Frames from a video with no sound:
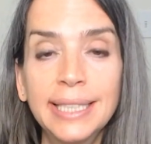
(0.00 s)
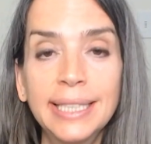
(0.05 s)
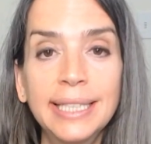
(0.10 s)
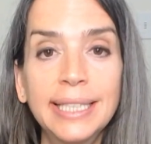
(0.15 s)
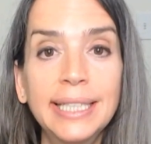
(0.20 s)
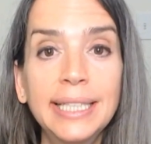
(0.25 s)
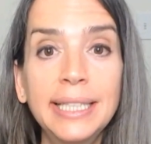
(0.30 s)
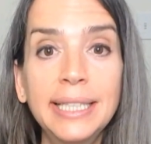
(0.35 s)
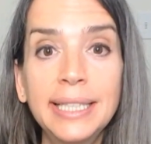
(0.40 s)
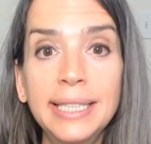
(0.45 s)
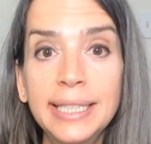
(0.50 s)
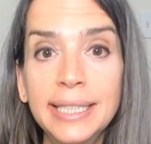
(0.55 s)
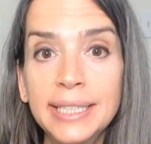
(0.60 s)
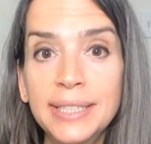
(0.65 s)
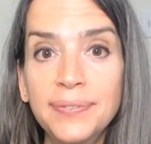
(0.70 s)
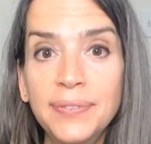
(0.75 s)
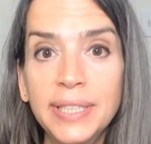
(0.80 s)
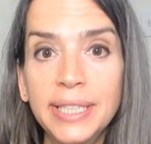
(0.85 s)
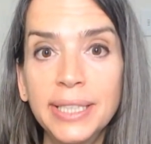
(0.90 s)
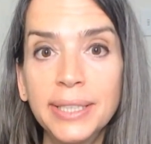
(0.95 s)
In this
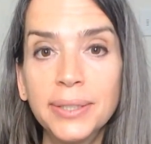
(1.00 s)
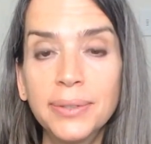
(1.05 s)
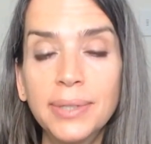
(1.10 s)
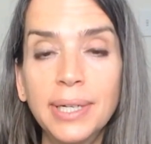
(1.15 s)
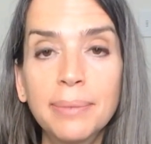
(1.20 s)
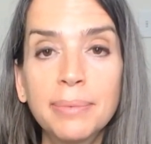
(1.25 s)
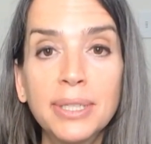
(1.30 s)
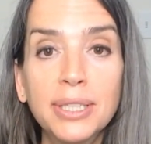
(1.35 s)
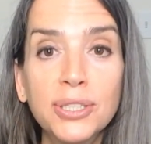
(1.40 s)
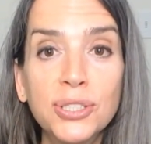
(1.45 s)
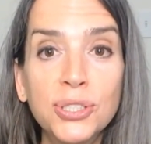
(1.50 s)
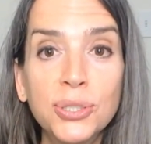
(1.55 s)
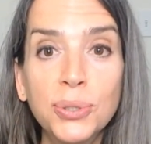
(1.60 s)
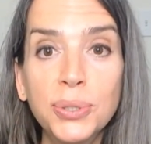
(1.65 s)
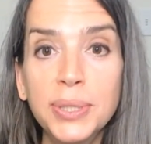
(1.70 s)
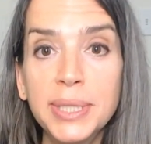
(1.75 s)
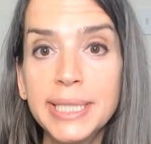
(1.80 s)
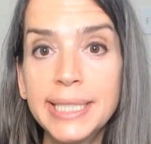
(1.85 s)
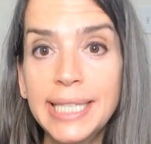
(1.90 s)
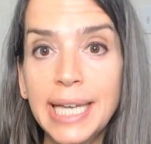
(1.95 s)
video, I'm going to show
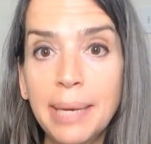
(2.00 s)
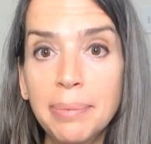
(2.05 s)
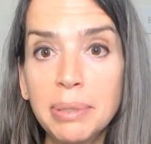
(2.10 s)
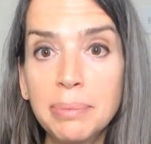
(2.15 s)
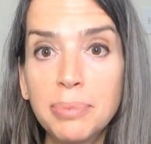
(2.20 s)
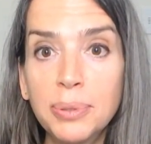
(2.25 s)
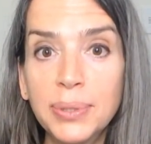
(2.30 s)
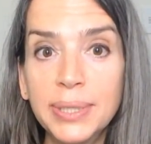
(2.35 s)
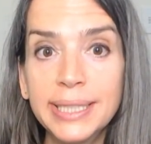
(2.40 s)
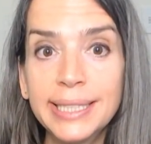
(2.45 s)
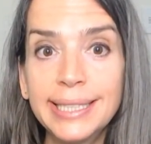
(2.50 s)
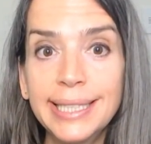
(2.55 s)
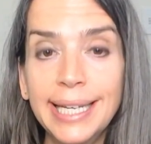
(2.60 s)
you the tapping points